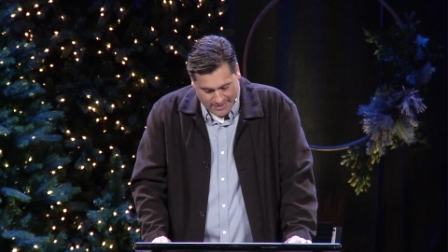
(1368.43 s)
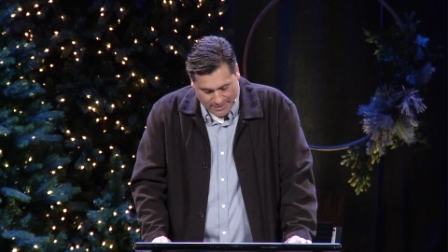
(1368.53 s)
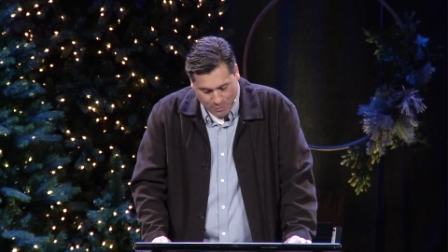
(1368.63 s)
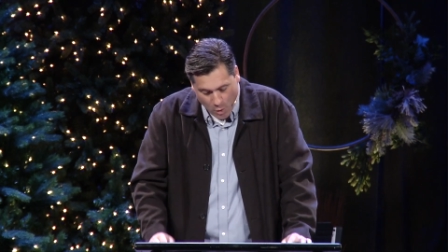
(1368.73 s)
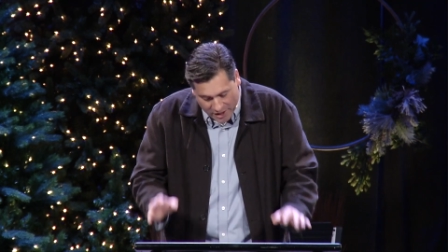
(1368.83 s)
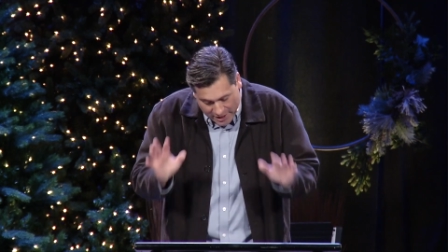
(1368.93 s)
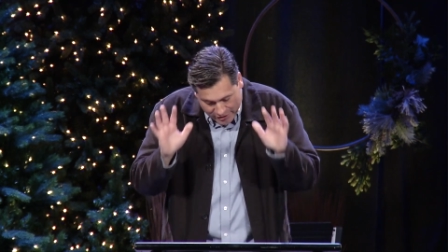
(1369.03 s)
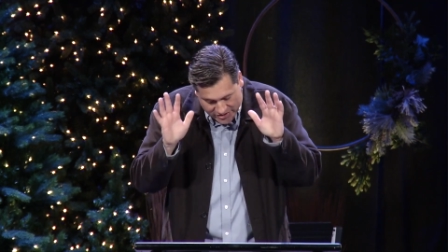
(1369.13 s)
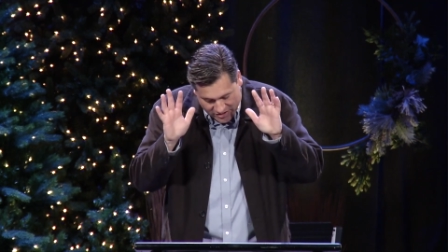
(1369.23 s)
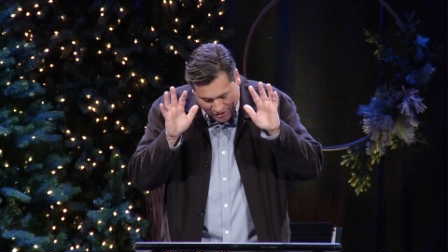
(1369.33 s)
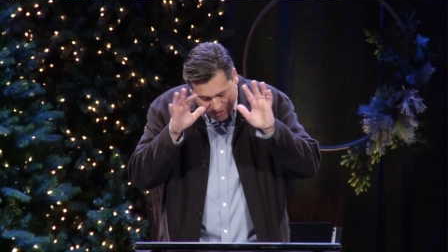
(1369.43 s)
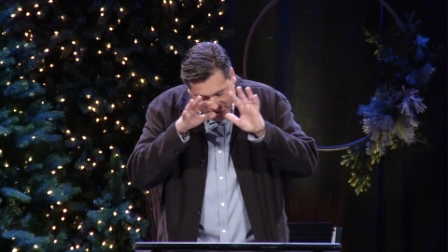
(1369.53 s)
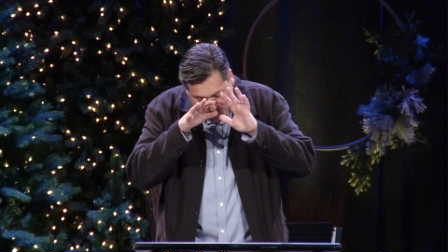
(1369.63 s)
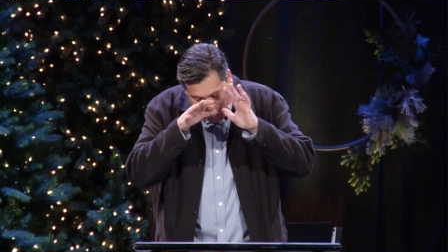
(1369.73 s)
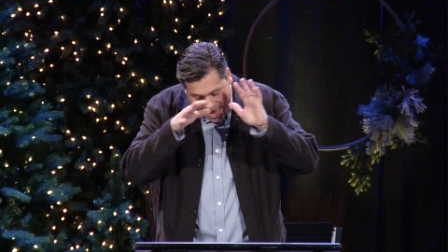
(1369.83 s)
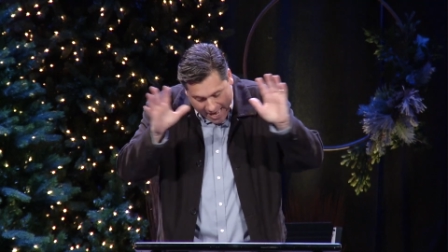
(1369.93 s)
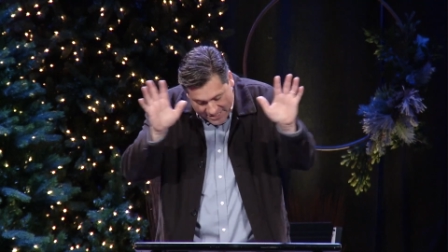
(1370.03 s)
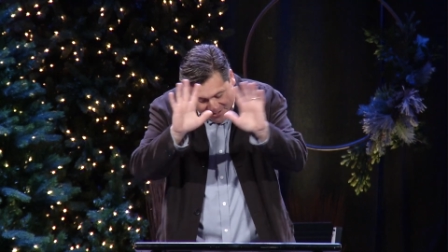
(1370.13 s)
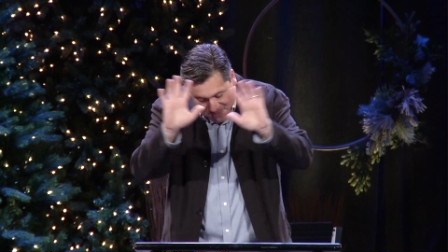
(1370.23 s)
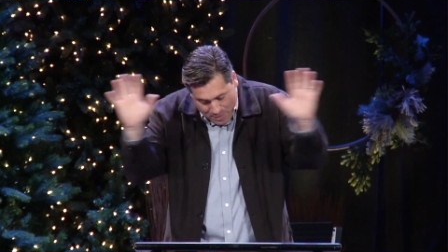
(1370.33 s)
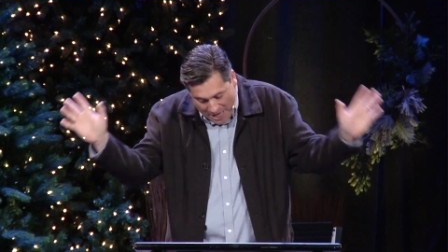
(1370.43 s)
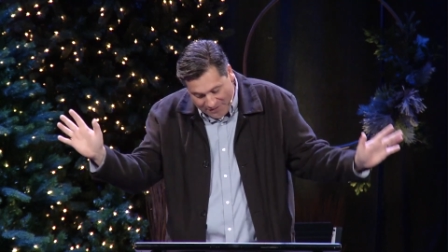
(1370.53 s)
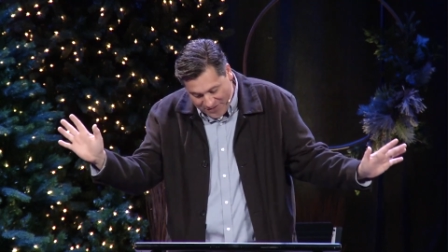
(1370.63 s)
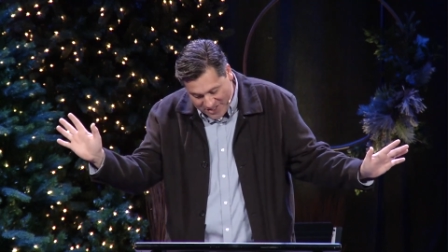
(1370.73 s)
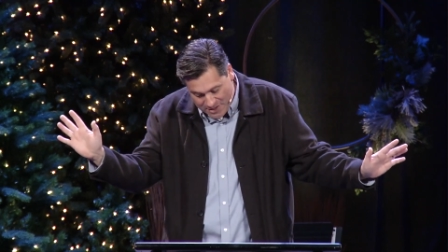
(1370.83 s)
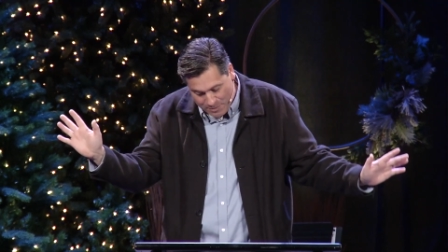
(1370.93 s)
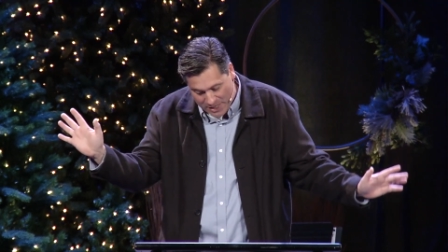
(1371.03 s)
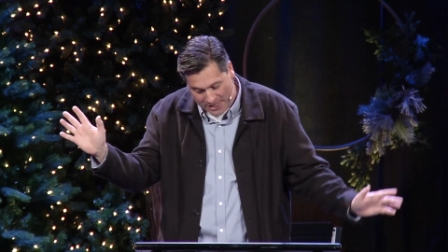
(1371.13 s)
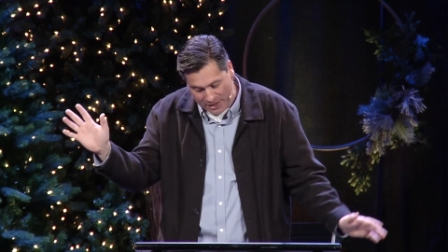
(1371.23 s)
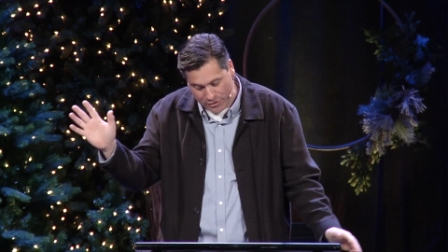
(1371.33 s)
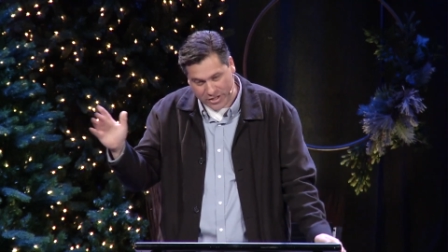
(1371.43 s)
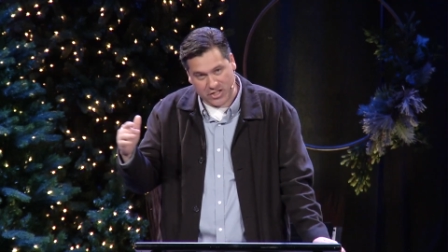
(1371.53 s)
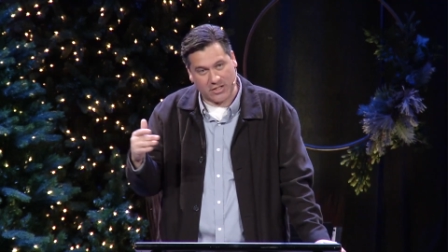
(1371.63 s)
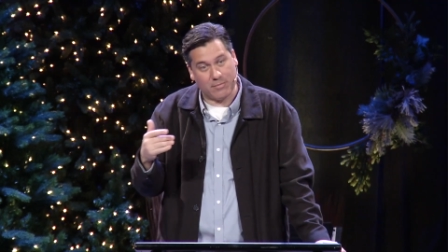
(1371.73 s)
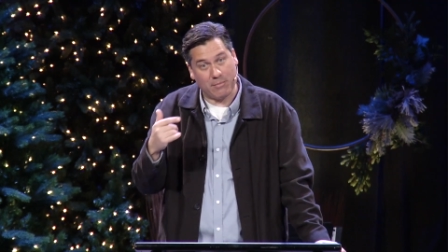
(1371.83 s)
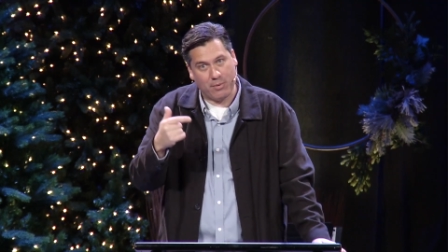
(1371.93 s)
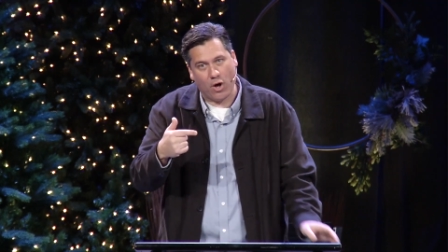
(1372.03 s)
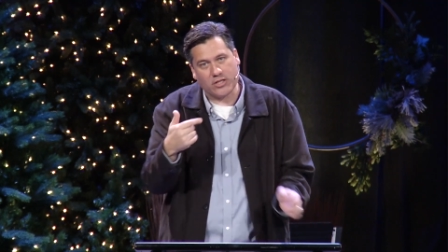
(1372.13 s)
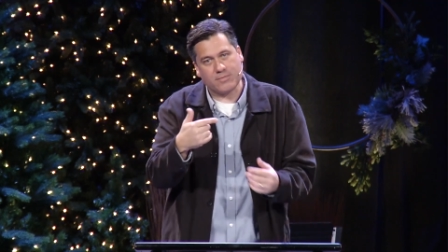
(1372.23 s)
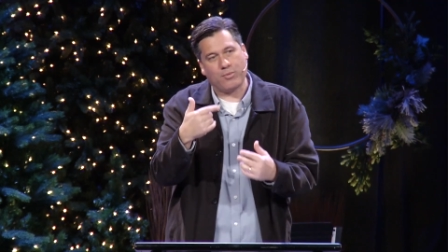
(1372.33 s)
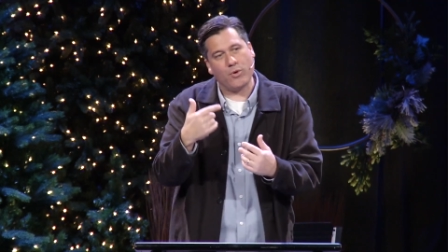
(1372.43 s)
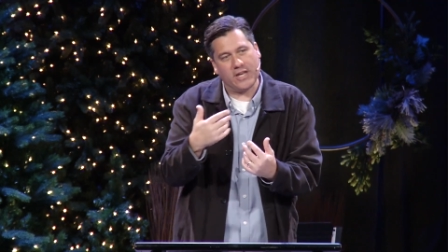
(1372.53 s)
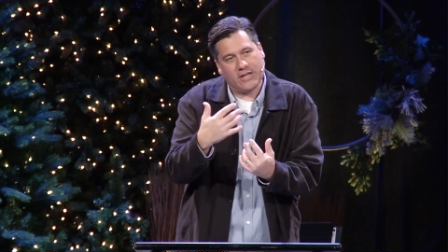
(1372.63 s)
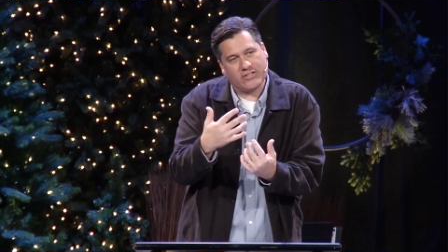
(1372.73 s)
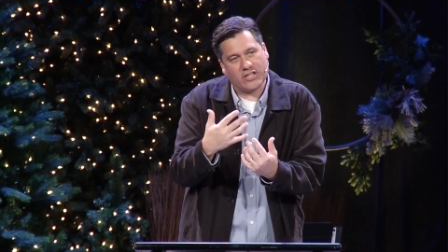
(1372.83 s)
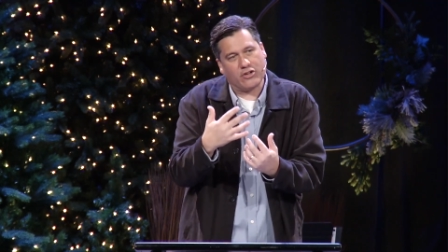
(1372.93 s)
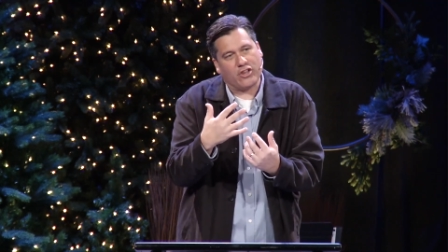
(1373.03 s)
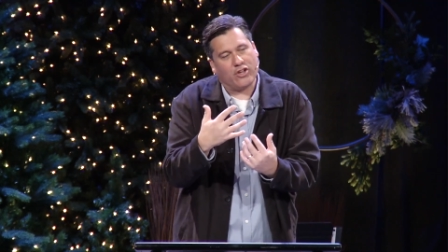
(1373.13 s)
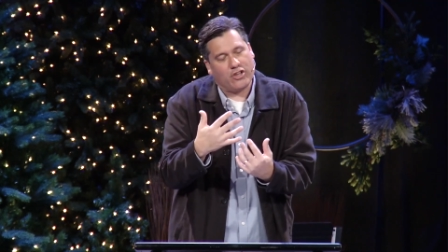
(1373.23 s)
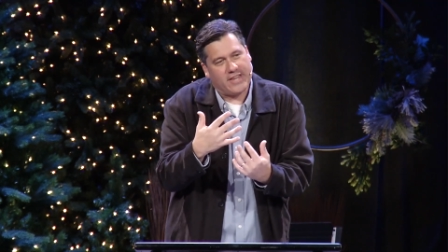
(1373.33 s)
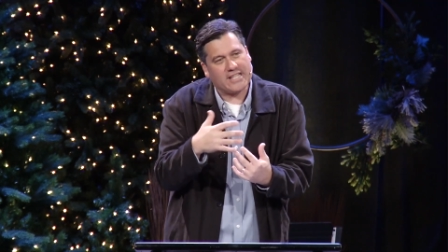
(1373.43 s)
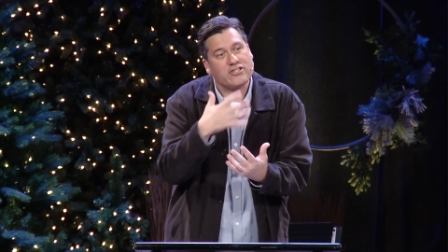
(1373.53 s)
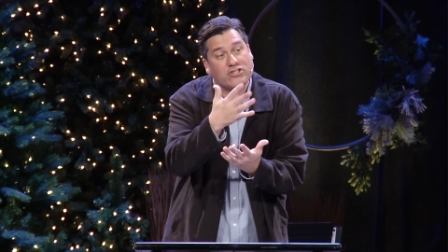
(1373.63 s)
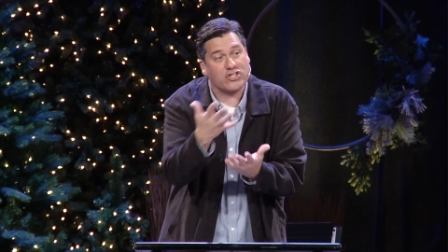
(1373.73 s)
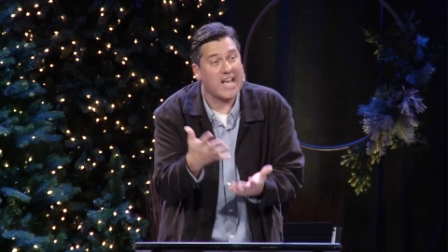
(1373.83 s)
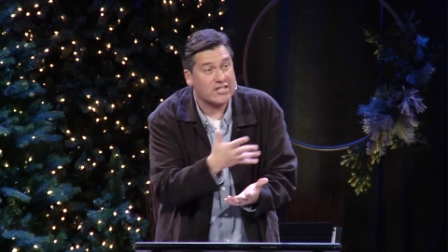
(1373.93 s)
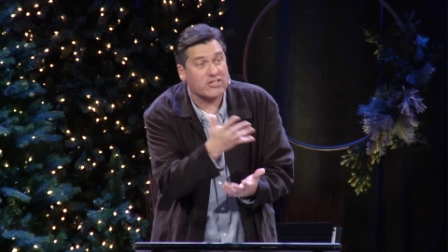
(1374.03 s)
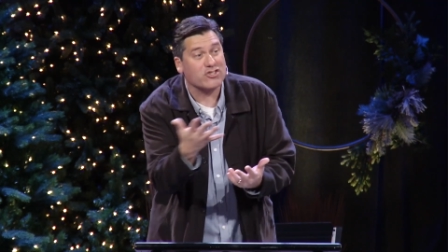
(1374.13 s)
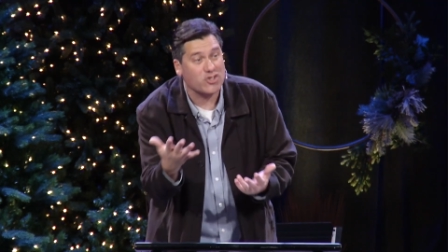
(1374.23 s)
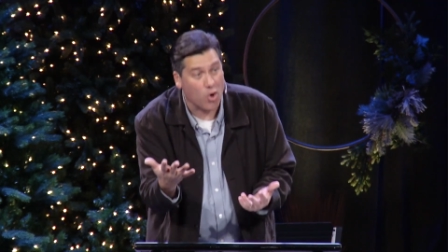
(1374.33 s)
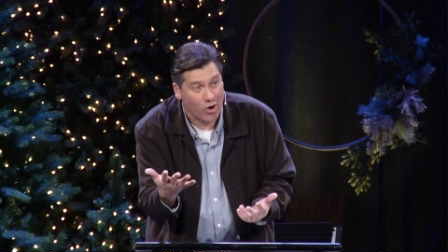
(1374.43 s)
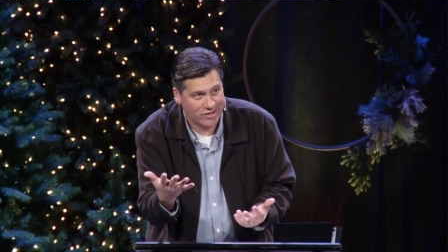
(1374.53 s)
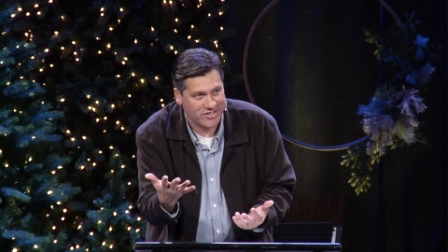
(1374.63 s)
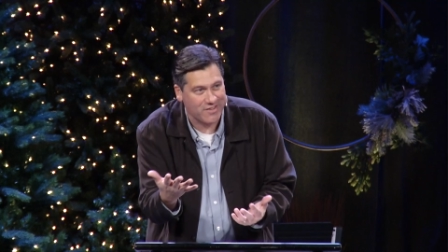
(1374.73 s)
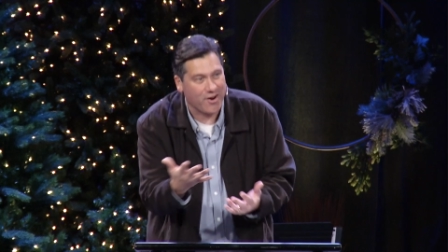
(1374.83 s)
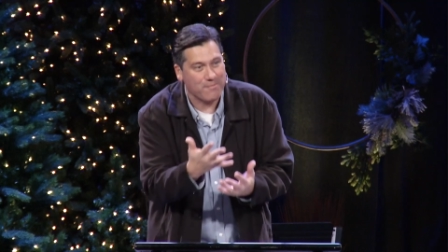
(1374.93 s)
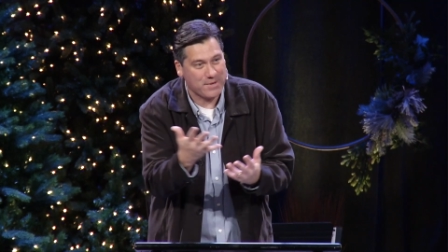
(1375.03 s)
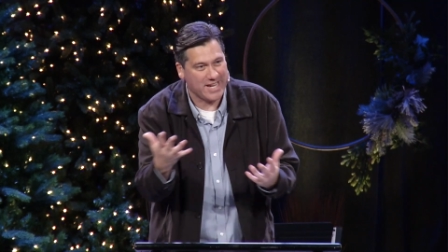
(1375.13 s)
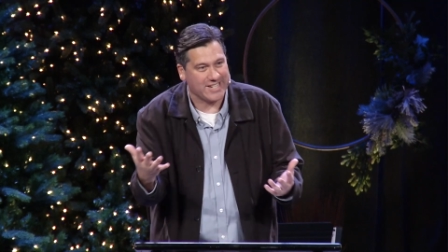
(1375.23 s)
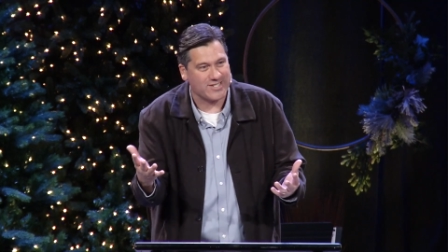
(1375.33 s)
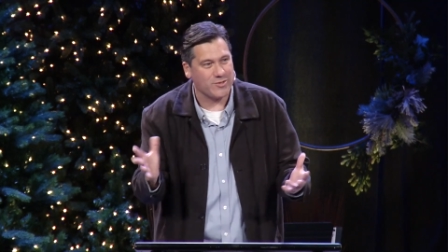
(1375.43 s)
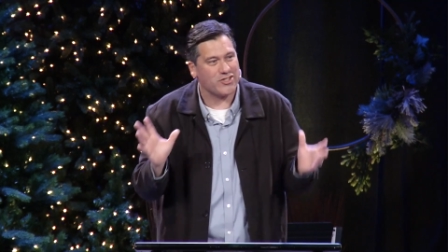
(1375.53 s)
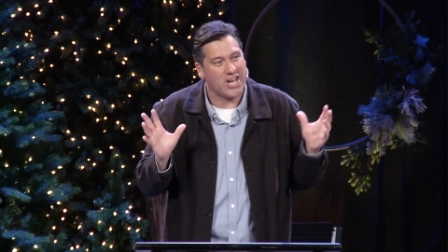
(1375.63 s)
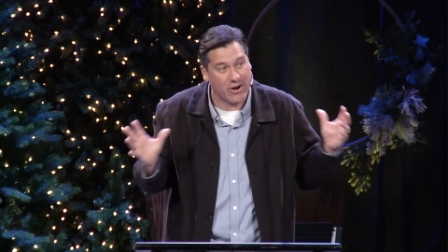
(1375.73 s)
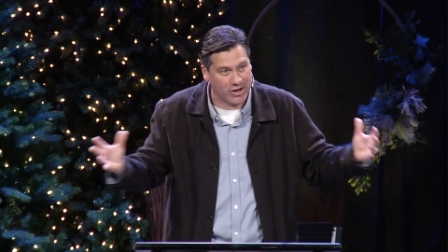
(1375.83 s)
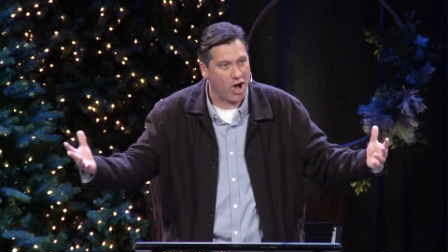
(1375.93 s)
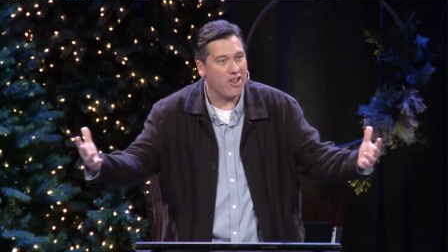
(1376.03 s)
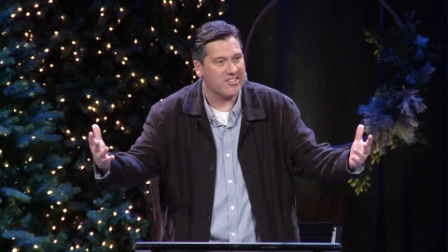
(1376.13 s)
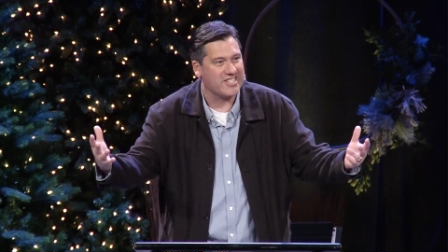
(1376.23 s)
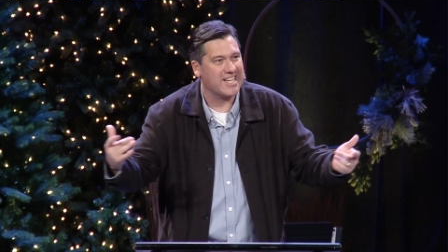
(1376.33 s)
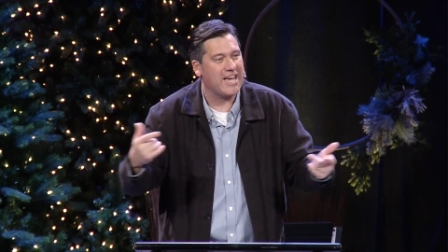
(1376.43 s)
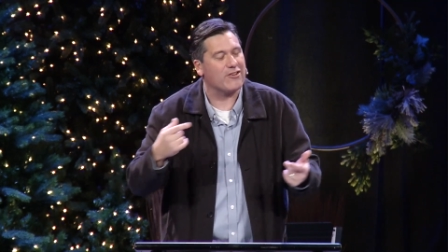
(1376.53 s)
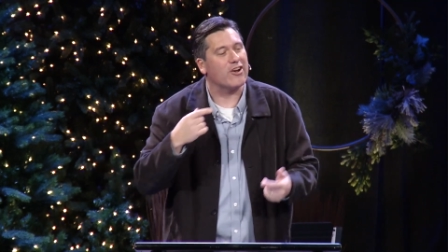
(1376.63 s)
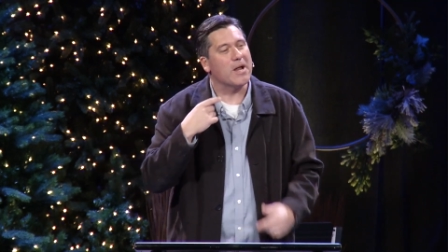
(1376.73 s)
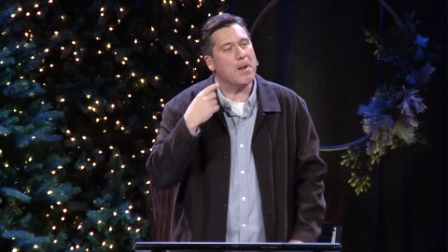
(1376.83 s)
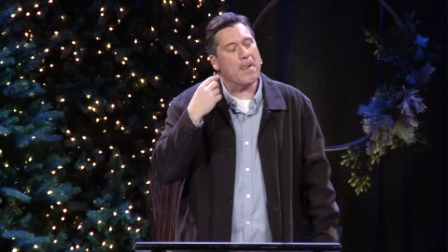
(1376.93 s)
The point here is that there are these massive benefits to being a Christian, but Paul's point here is look, look that's, the, that's the source of our peace. We share in all this together.